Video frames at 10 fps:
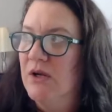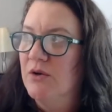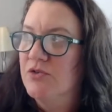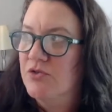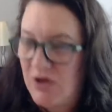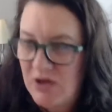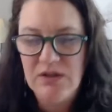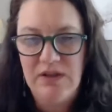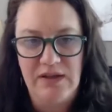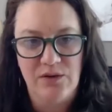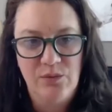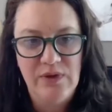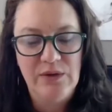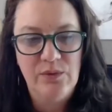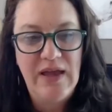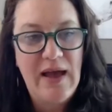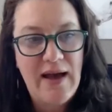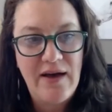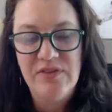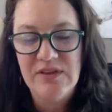struggling. We we
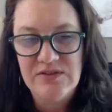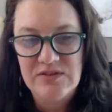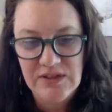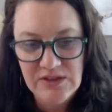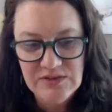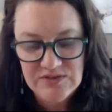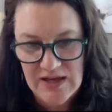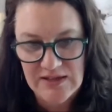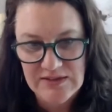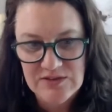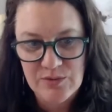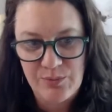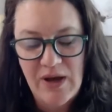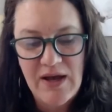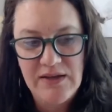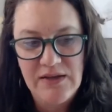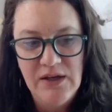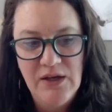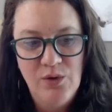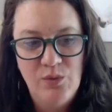have these skill sets, but
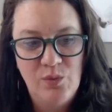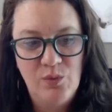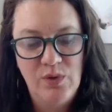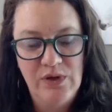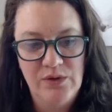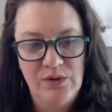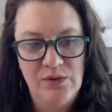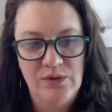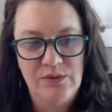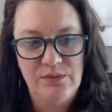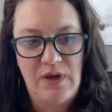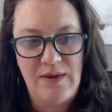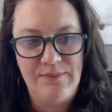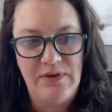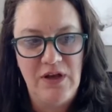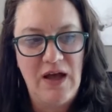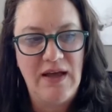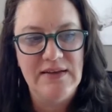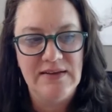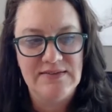we're um, not
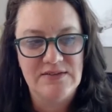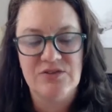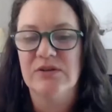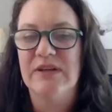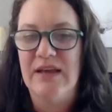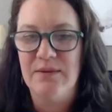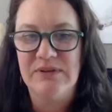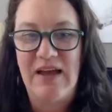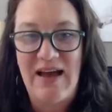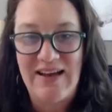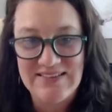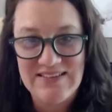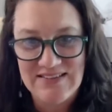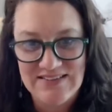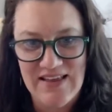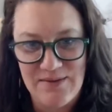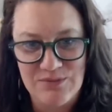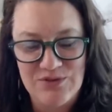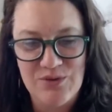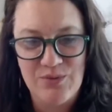necessarily able to access them.
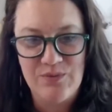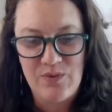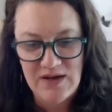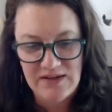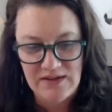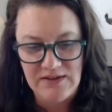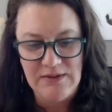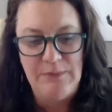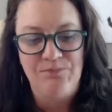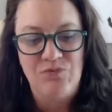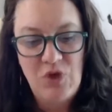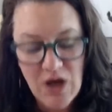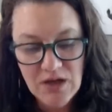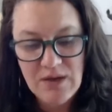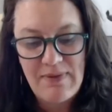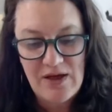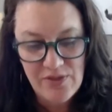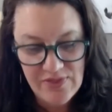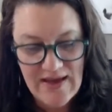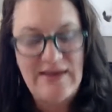So we want to talk
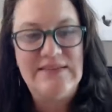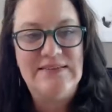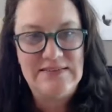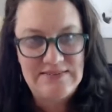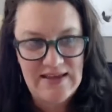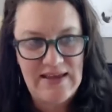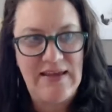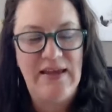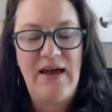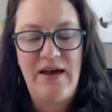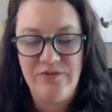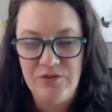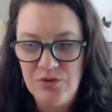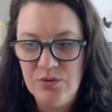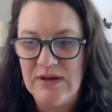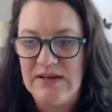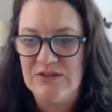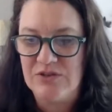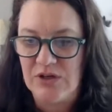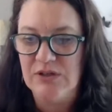about that today. Have you
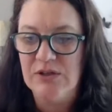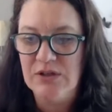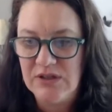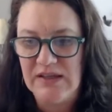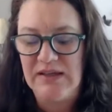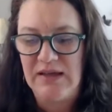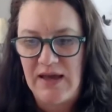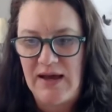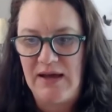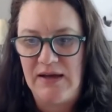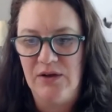guys all looking at